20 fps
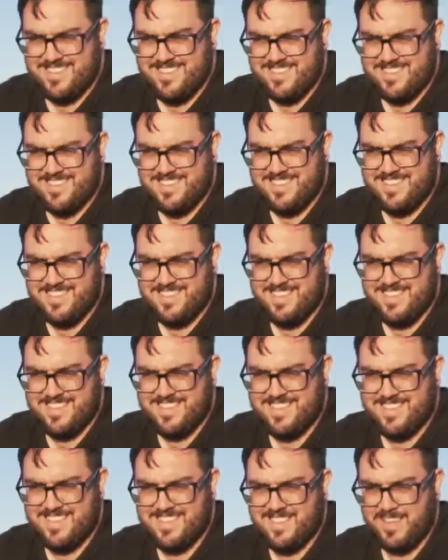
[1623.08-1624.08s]
in before, it
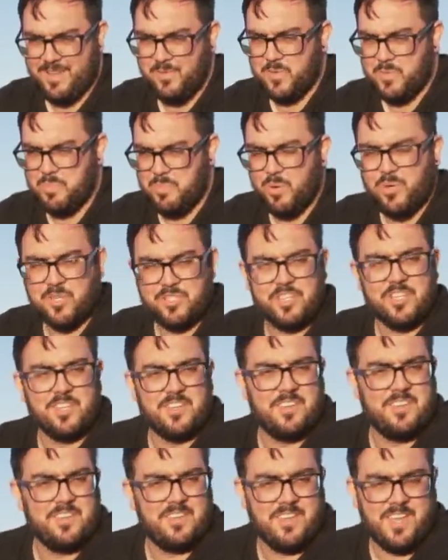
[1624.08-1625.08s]
really pushed it, it out push as well
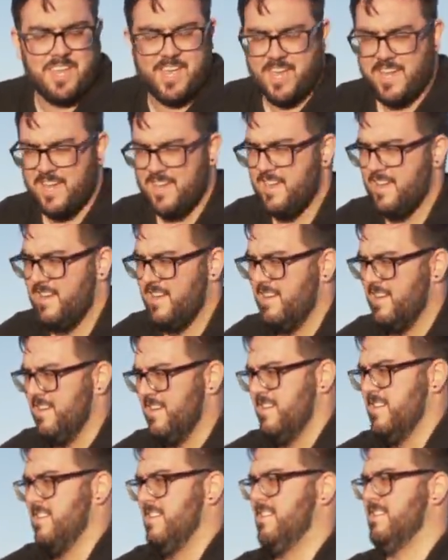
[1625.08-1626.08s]
it. too. Yeah.
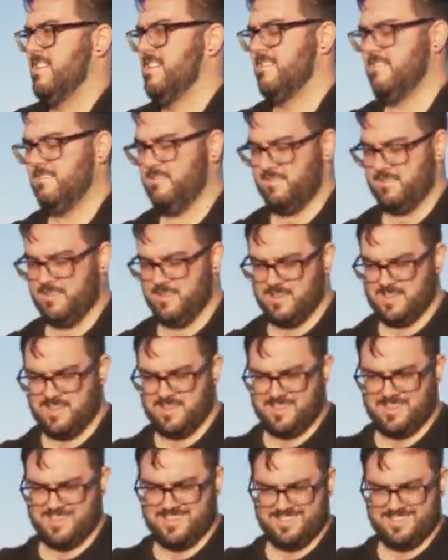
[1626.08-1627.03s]
And it's not overheating